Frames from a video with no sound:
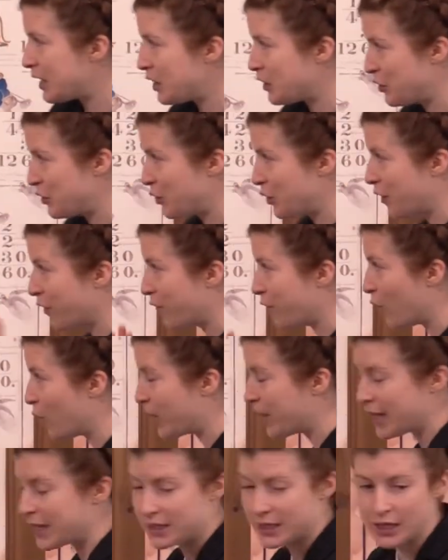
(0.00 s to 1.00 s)
this history of
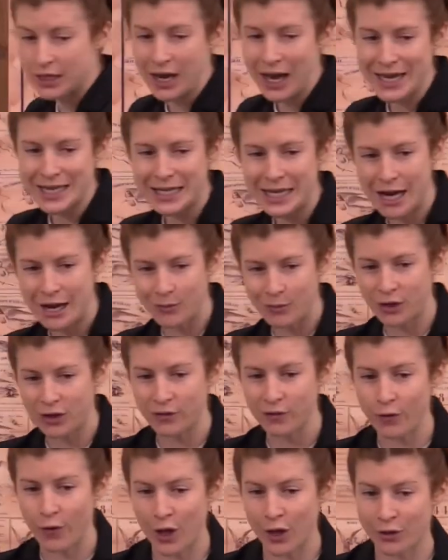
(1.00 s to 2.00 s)
14 to 19 with
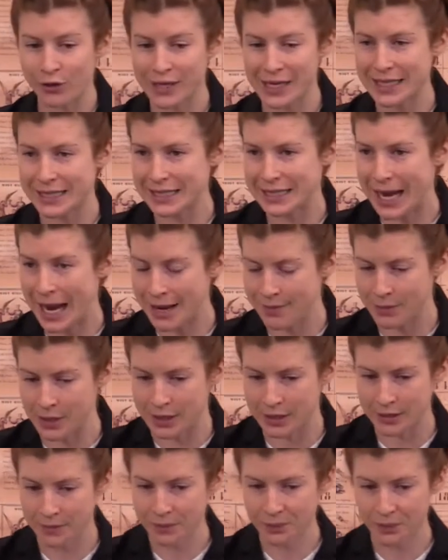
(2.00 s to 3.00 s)
the following
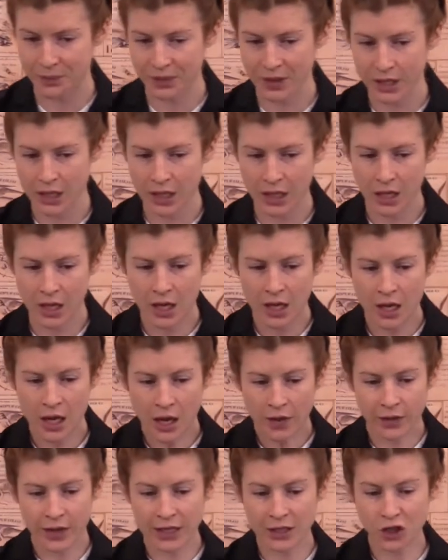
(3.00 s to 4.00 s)
statement.
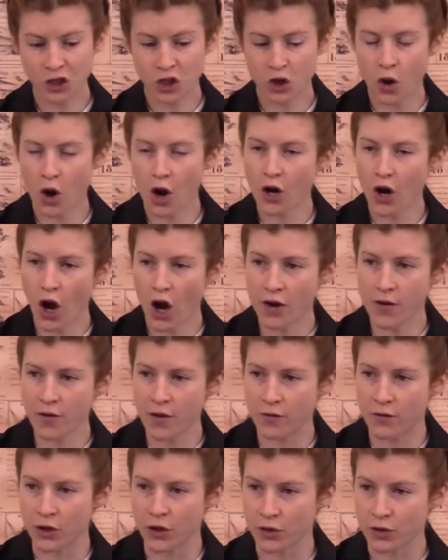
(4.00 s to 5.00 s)
This short
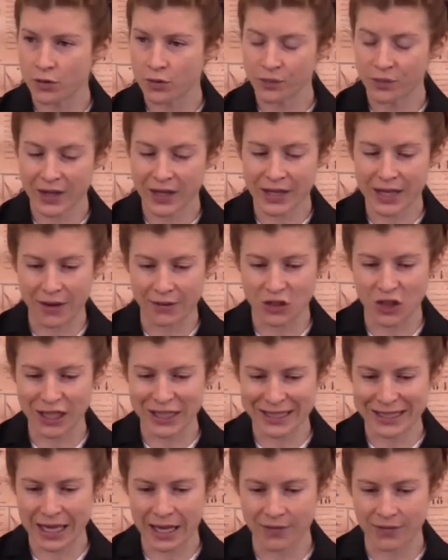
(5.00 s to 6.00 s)
overview that they've
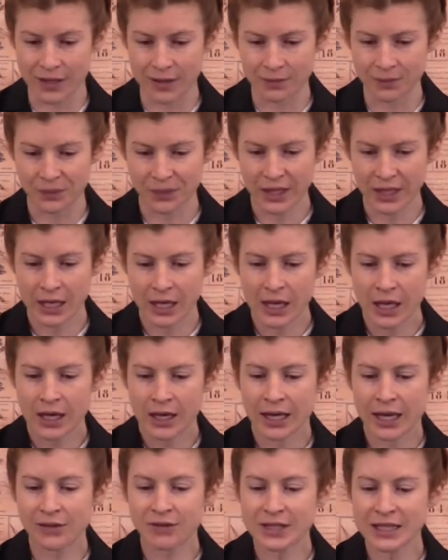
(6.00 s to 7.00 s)
just given
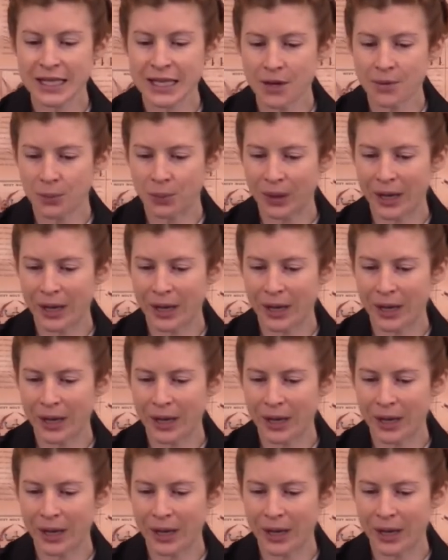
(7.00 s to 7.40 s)
gives the